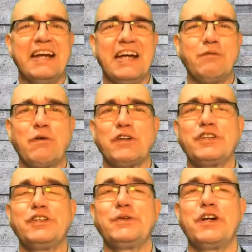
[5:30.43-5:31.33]
if I want
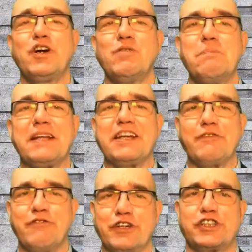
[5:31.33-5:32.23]
to do the home
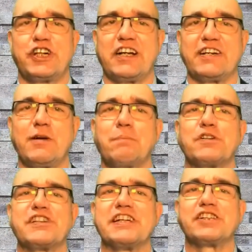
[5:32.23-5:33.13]
meeting virtually or
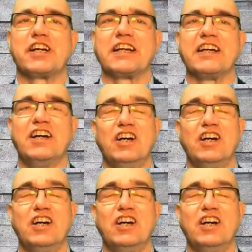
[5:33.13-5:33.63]
presentially